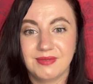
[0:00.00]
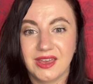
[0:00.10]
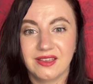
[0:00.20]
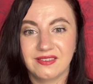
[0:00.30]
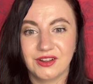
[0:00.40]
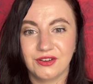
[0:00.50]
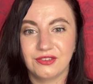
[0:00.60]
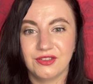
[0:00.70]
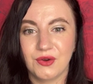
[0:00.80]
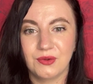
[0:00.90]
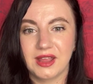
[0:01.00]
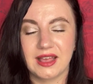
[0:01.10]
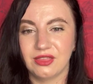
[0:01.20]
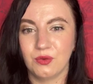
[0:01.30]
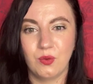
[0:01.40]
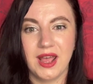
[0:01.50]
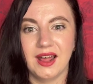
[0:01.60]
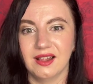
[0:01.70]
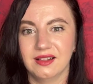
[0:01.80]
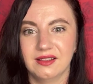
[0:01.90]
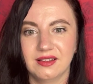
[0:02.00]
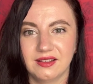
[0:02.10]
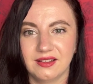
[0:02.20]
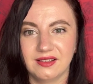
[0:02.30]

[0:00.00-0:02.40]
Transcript: Because there's no, the will.